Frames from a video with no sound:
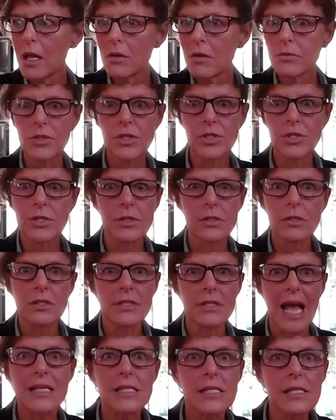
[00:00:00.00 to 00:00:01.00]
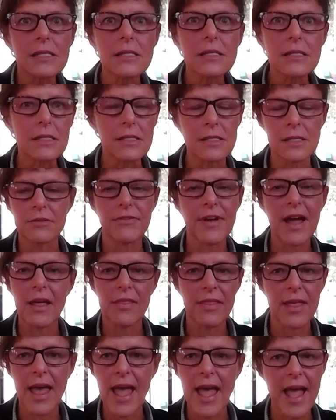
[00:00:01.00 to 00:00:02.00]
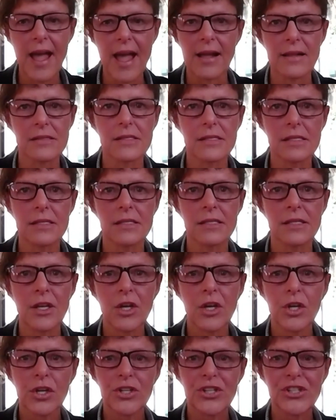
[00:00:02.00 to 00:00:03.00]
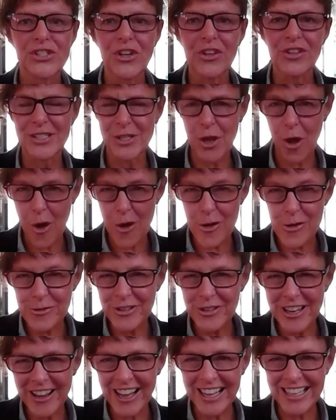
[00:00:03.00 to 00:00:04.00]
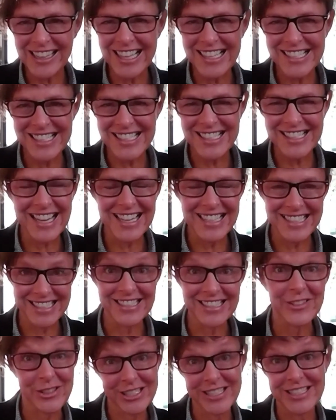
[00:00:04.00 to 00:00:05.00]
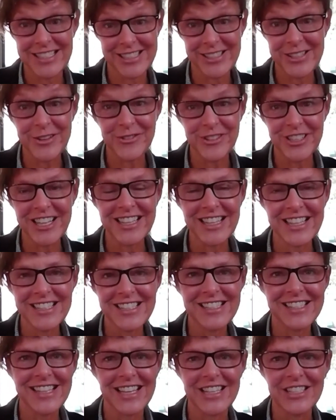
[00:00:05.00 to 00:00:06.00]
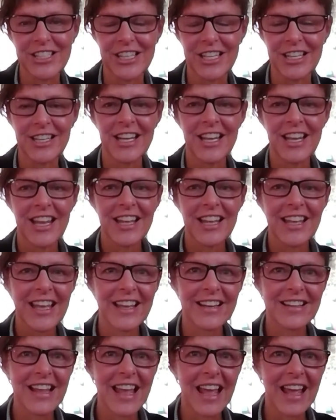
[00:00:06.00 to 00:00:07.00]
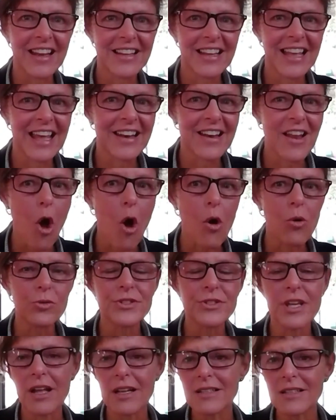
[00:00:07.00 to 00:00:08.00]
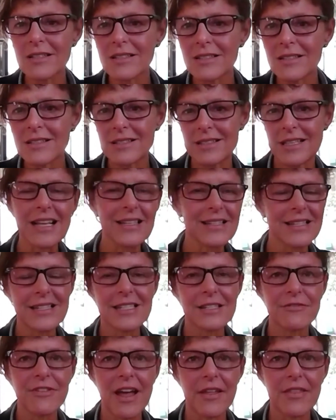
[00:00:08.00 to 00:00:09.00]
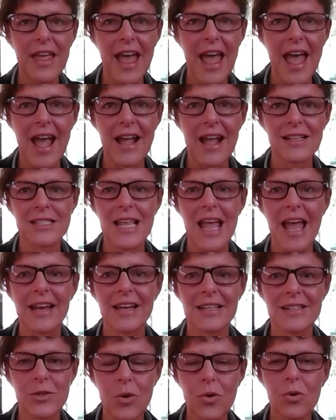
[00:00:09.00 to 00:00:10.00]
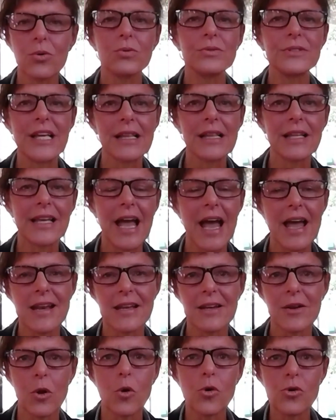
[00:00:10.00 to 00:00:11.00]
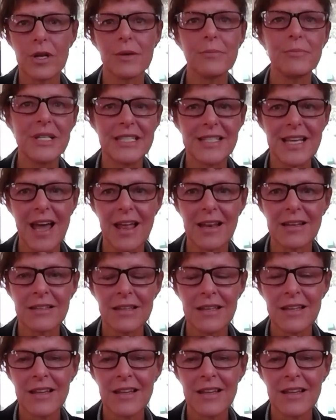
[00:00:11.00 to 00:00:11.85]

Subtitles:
just dozens of other acts. So this overnight legislation, because it is overnight legislation, can alter dozens of other acts, and it's all delegated. It all can be done,